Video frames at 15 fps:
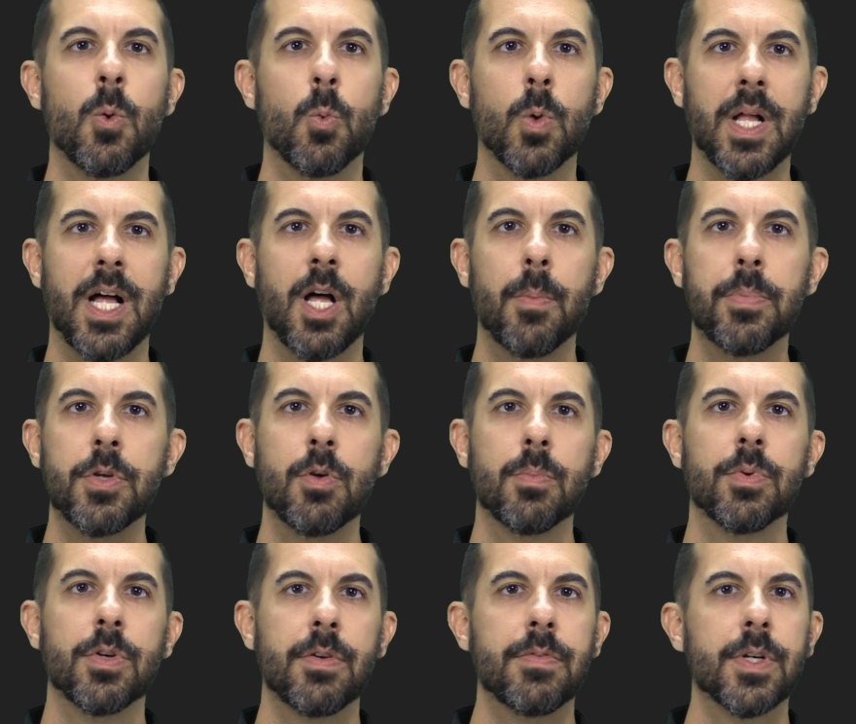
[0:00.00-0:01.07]
will help you
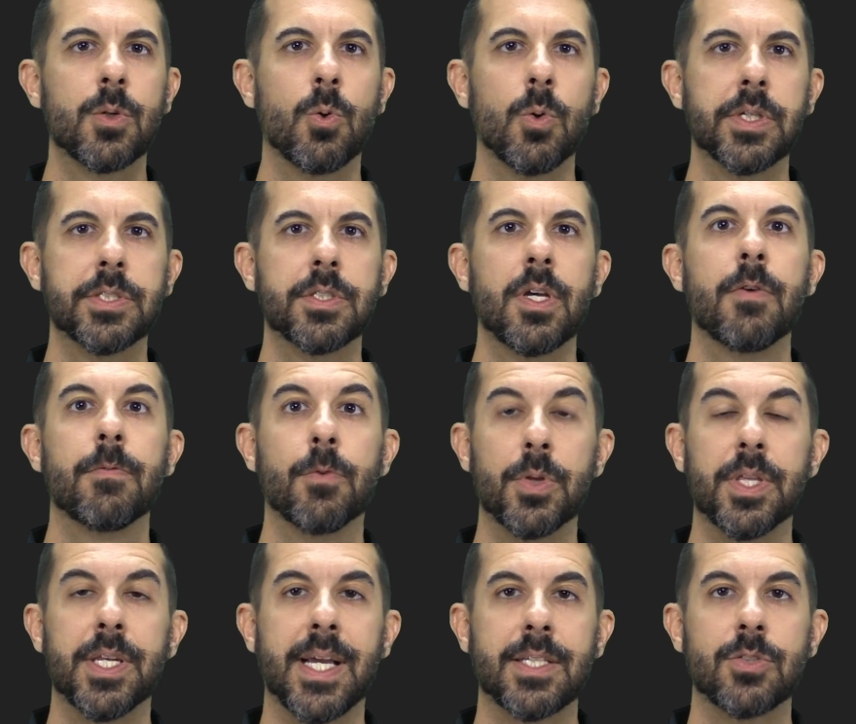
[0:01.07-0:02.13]
improve your course for
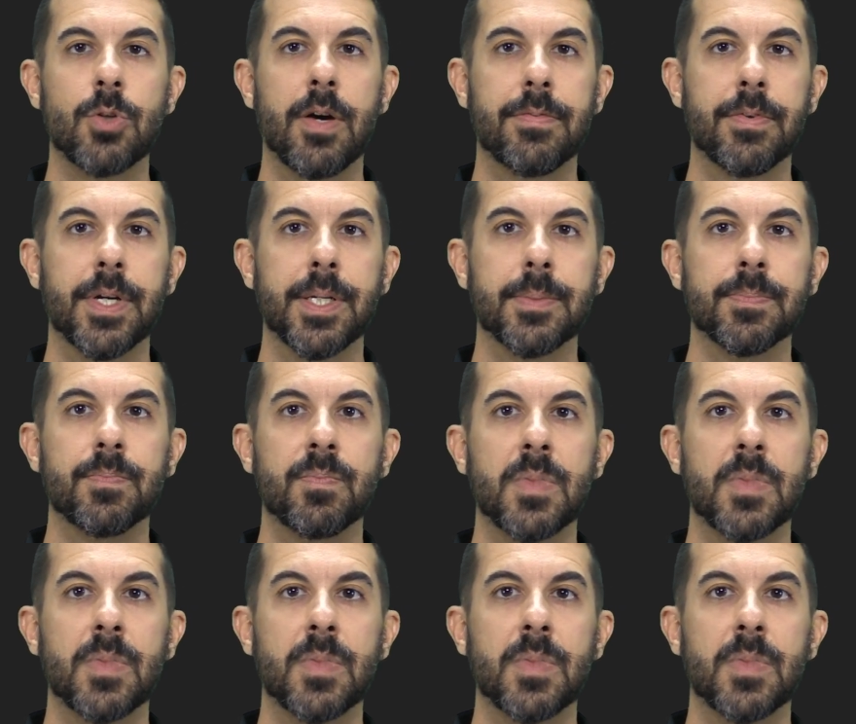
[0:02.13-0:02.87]
the next offering.